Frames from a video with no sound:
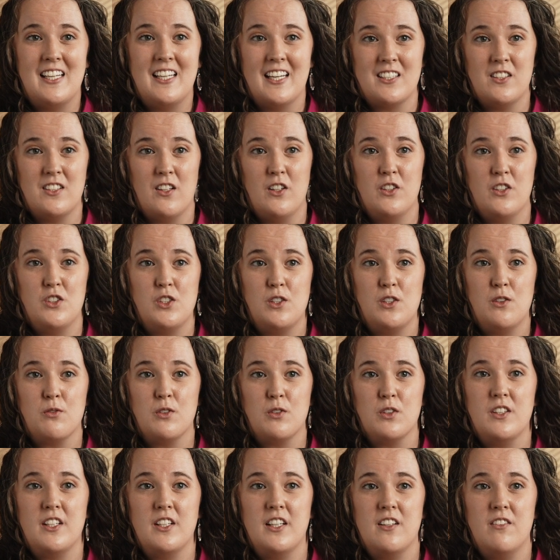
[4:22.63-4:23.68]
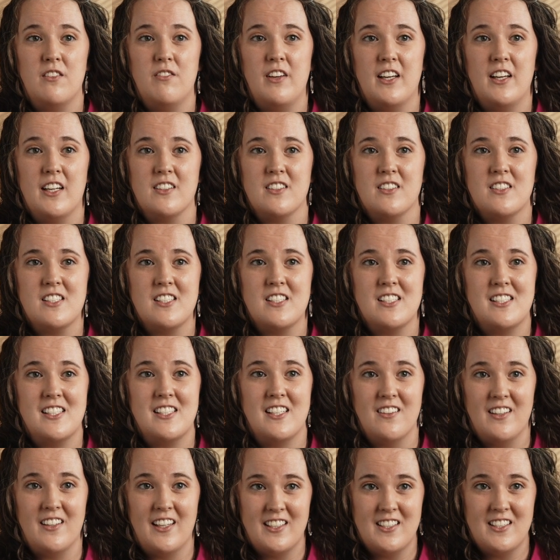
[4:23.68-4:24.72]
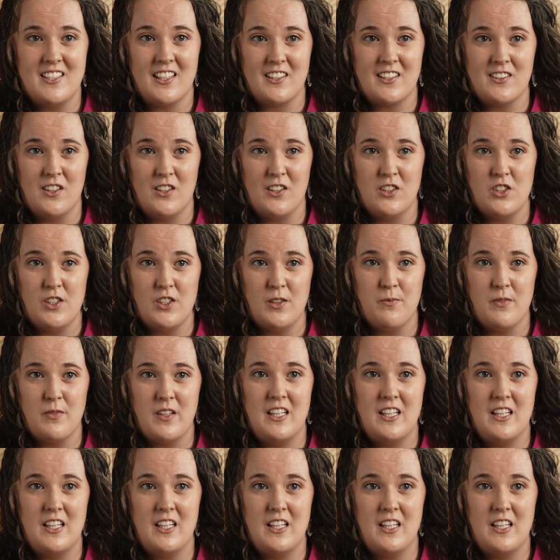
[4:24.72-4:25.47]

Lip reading: technology for the advanced zeolite technology,